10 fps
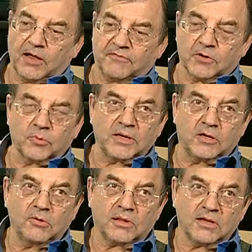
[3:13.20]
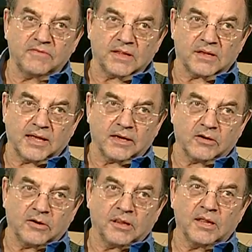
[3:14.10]
you have to reduce living
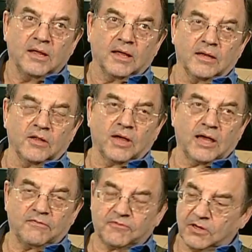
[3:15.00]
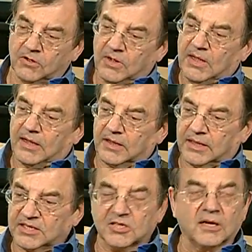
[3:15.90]
standards and you have to
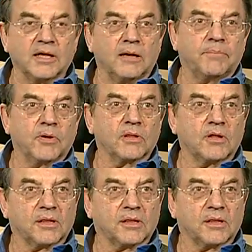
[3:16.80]
essentially impose